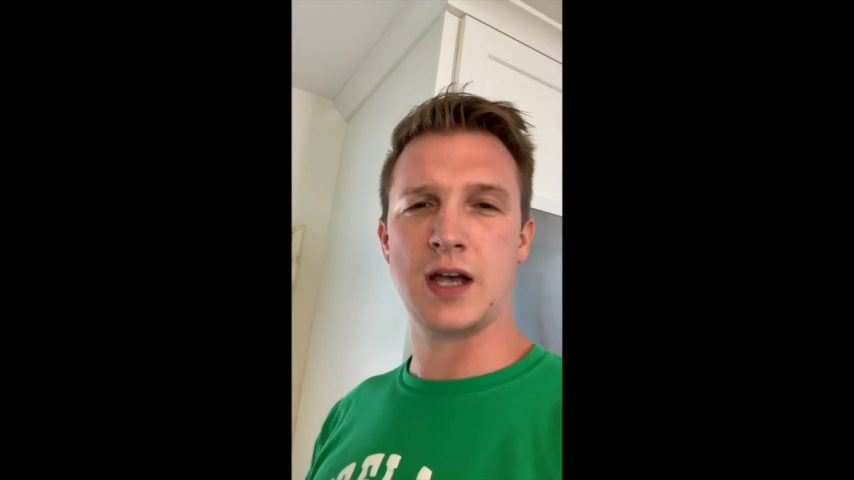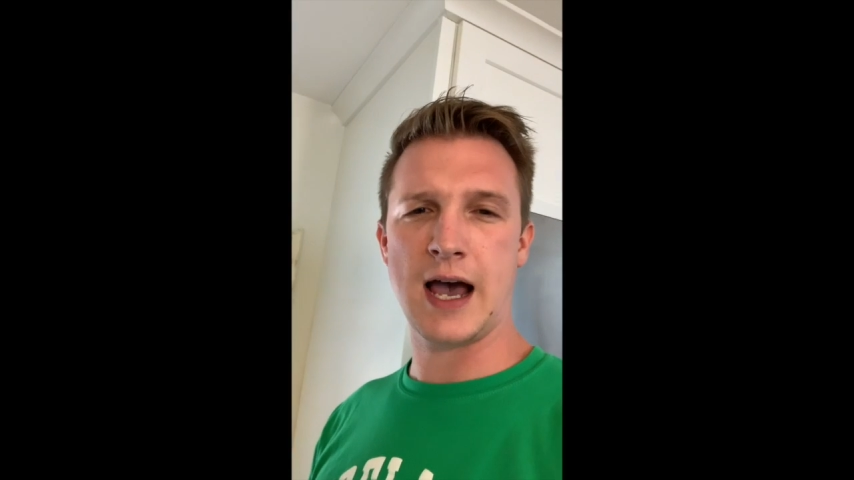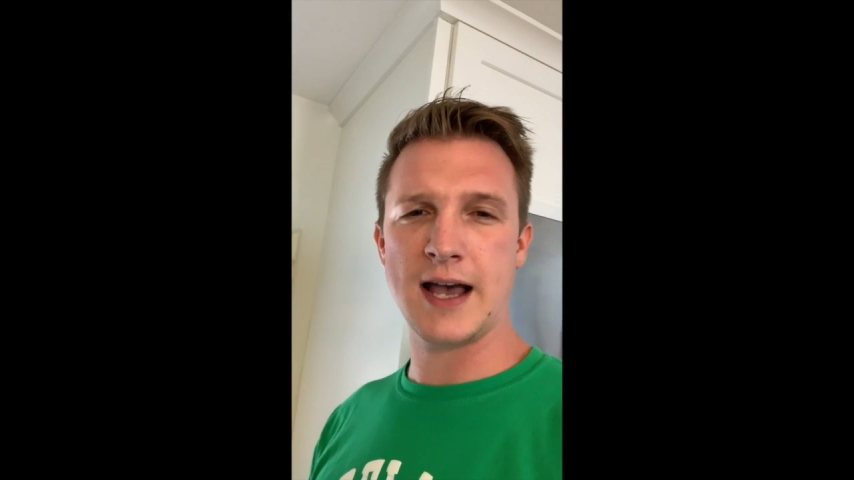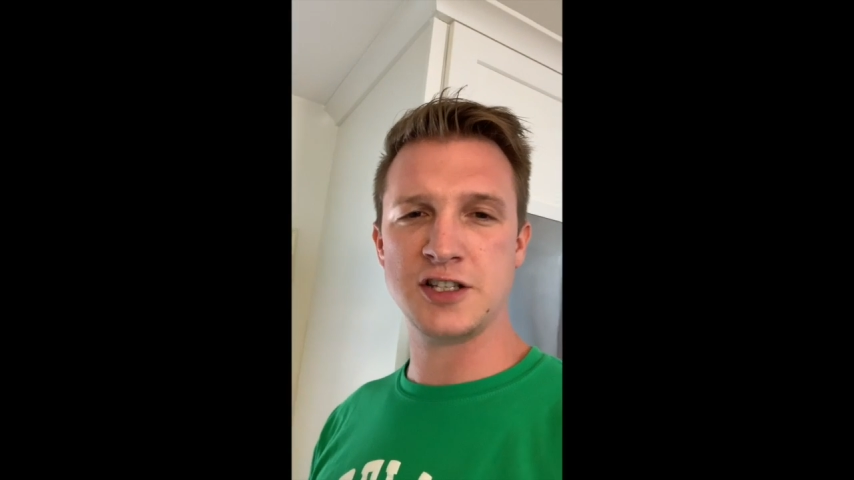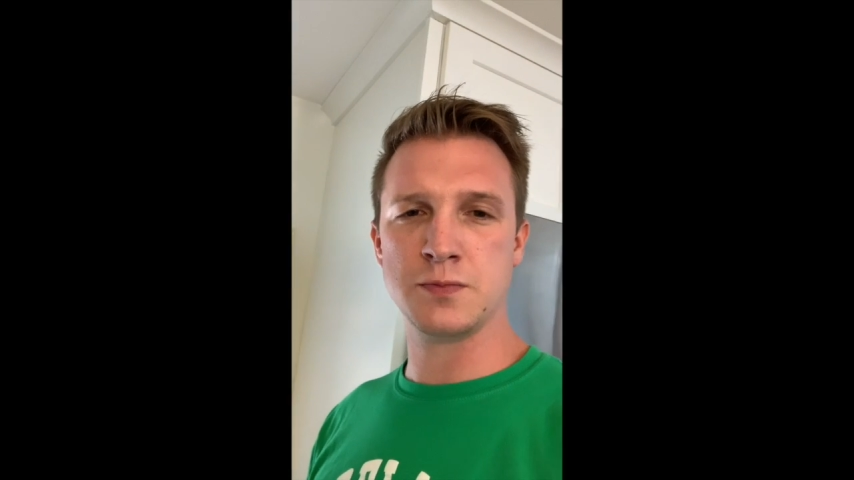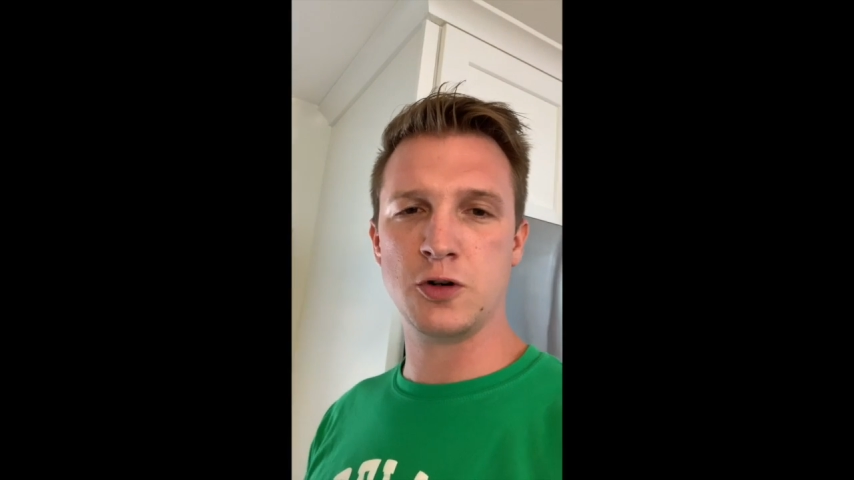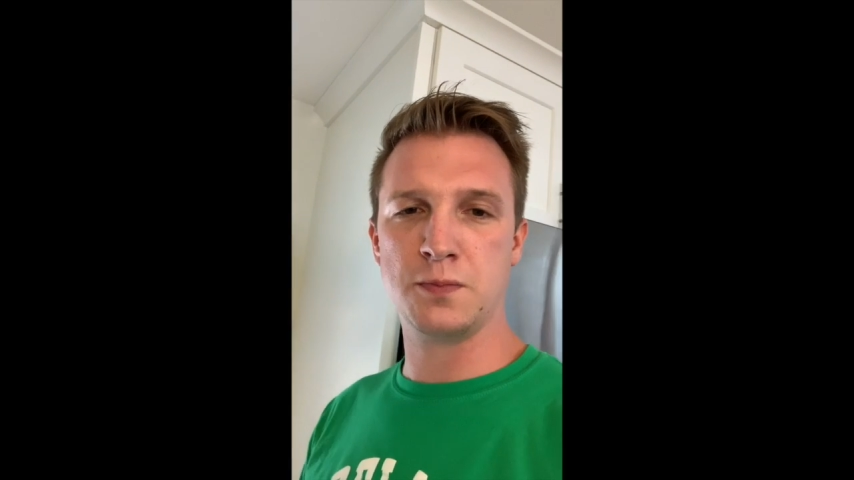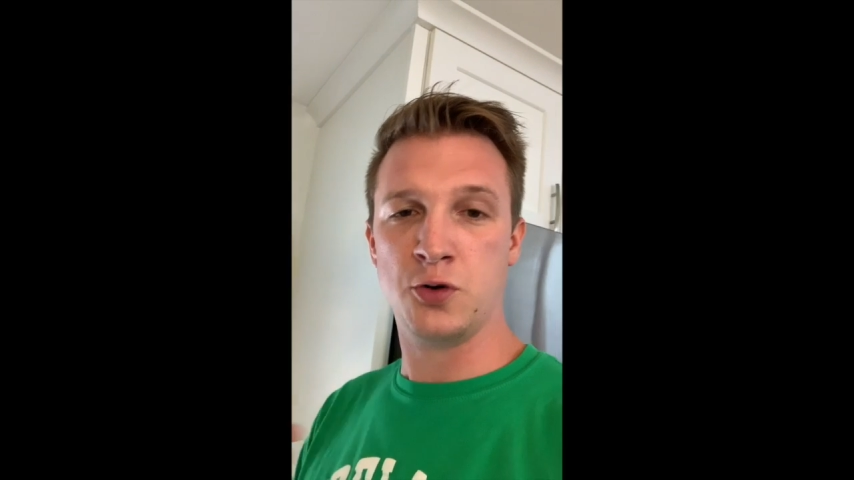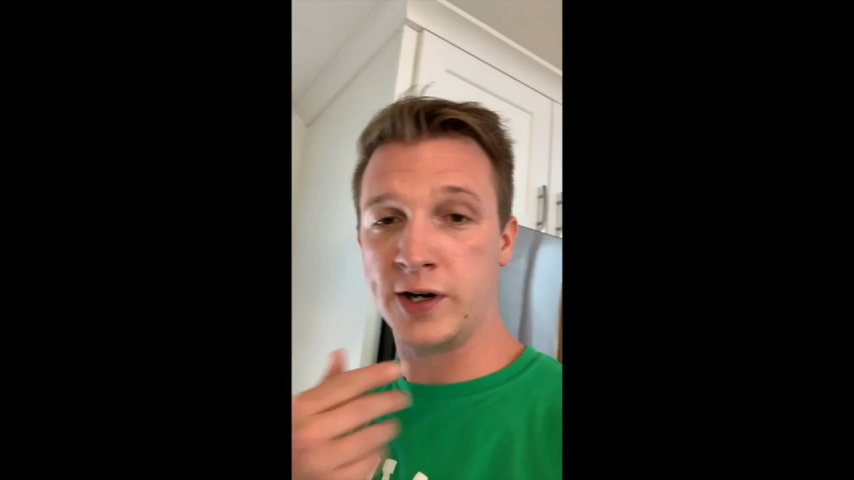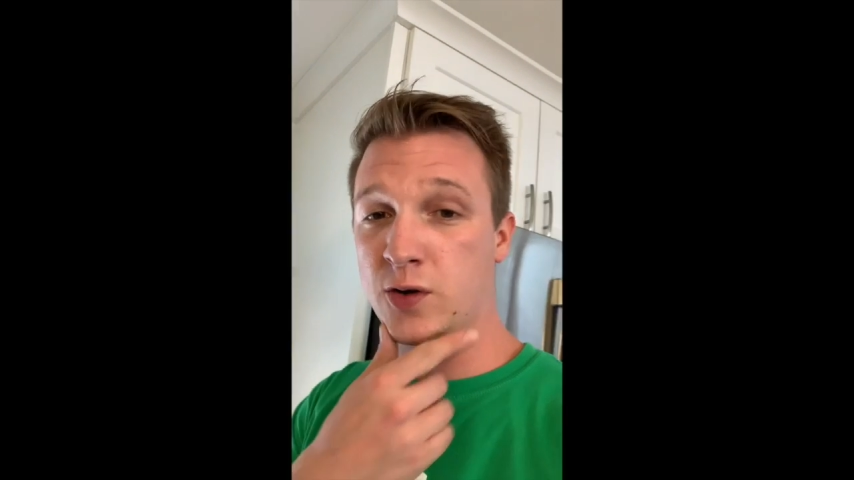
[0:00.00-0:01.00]
a high smoke
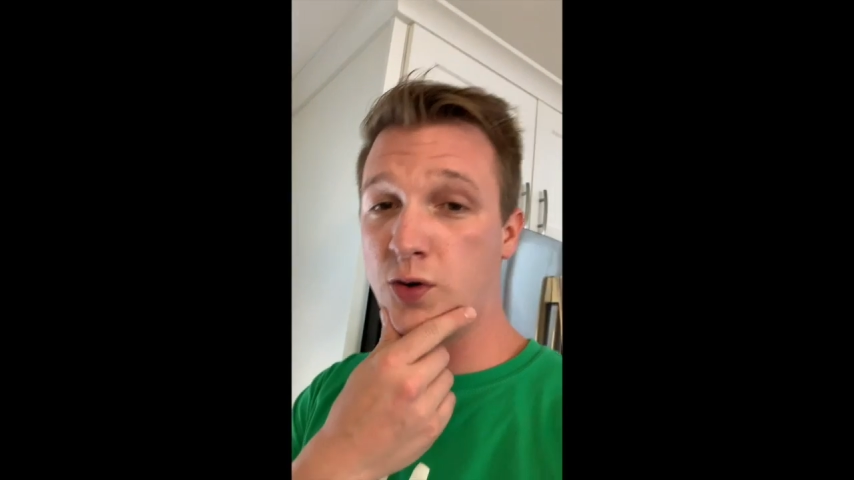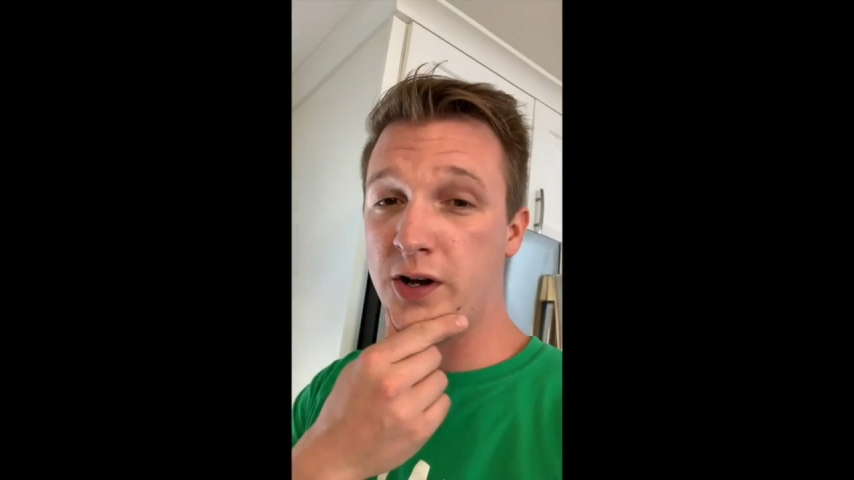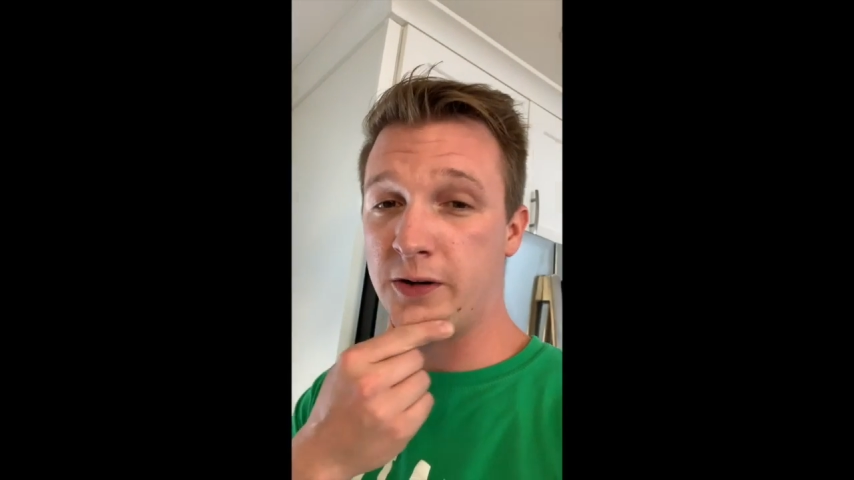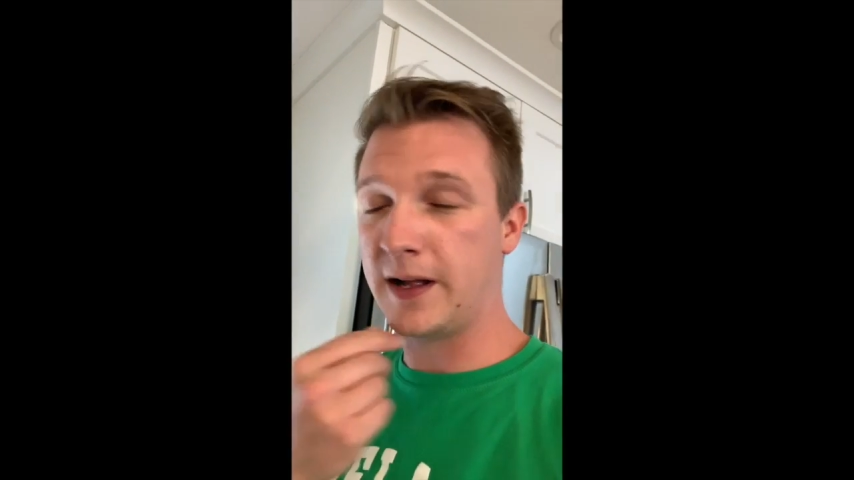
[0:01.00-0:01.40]
point oil.